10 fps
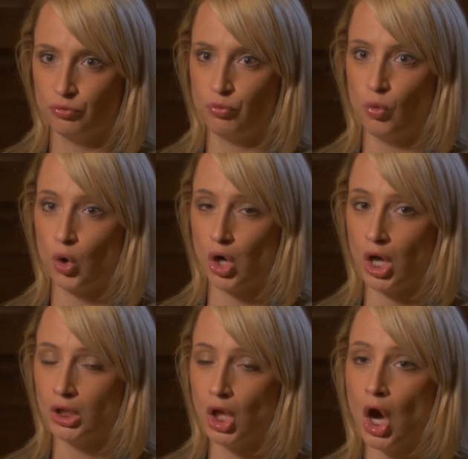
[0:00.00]
for
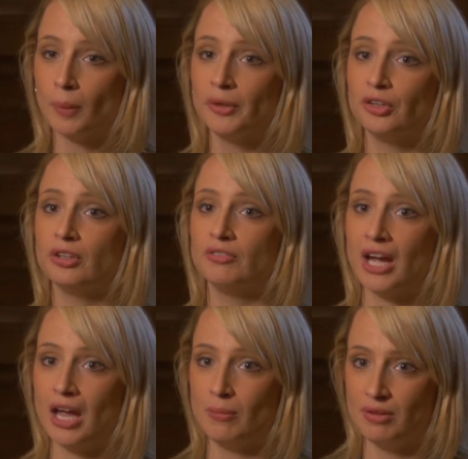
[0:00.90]
a long period of
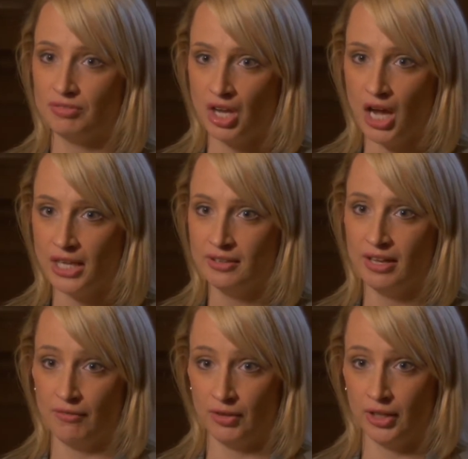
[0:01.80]
time, if not
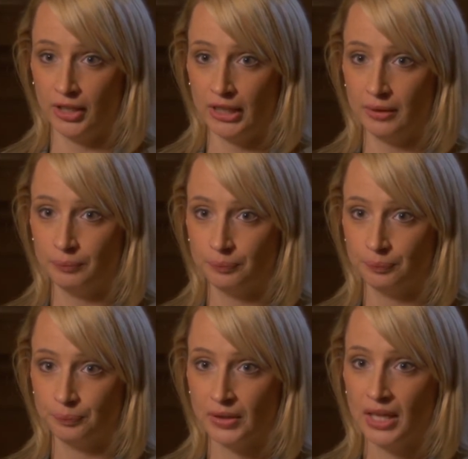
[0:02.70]
indefinitely.
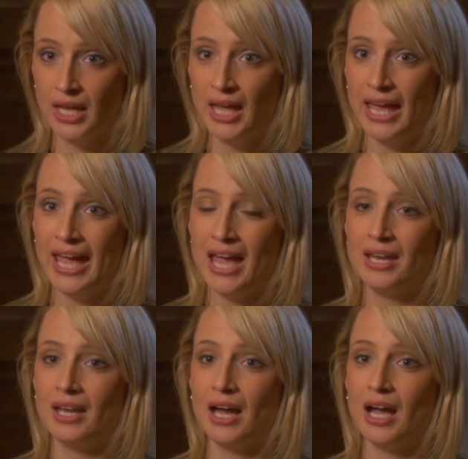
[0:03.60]

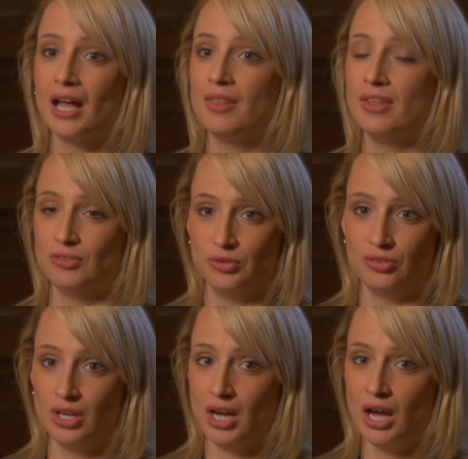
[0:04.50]
And this
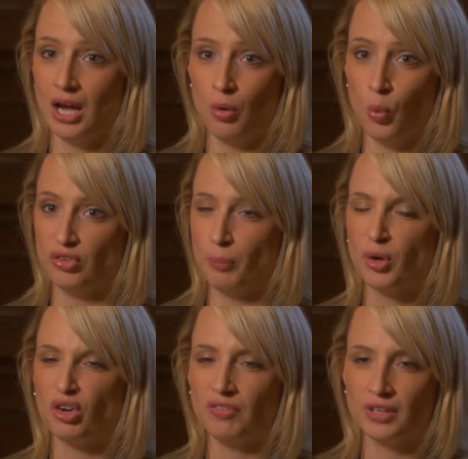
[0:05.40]
was a
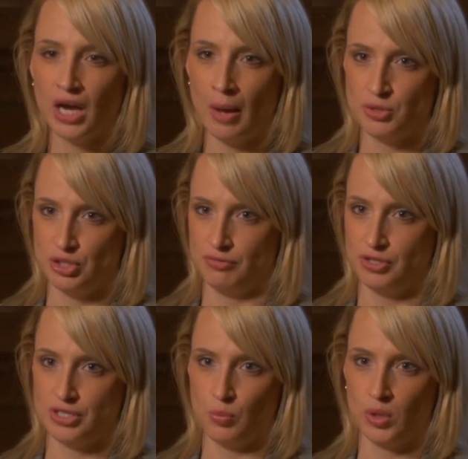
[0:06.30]
perfect option
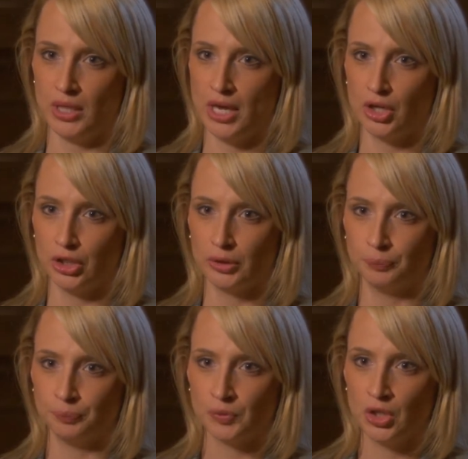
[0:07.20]
for someone like her.
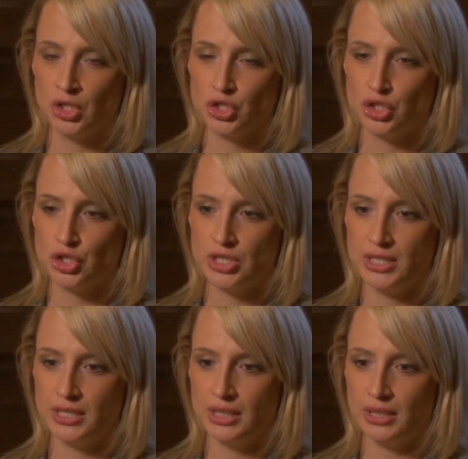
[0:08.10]

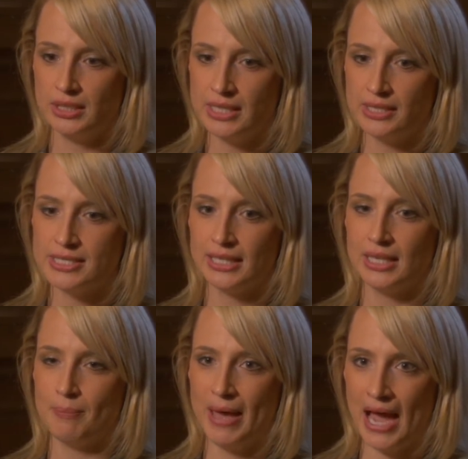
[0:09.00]
She needed to
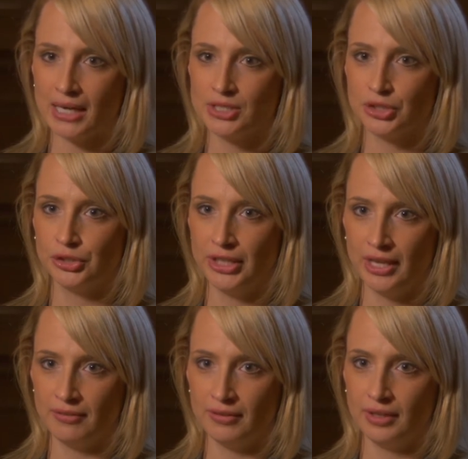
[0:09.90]
get back to her
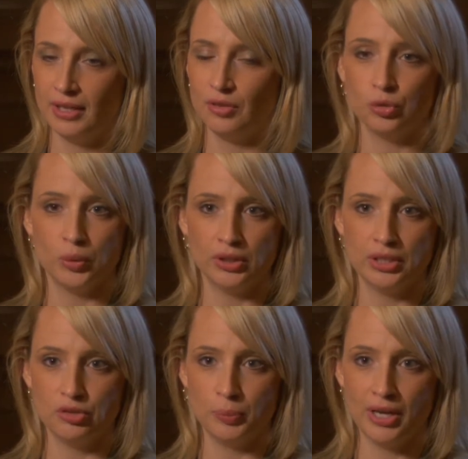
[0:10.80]
dancing as
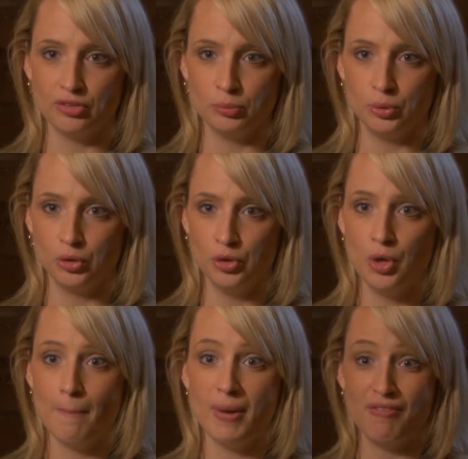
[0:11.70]
quickly as possible,
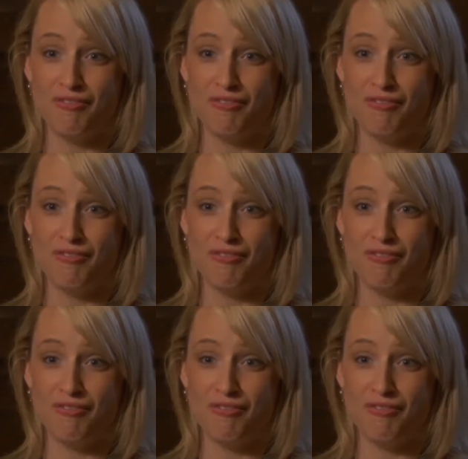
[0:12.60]
but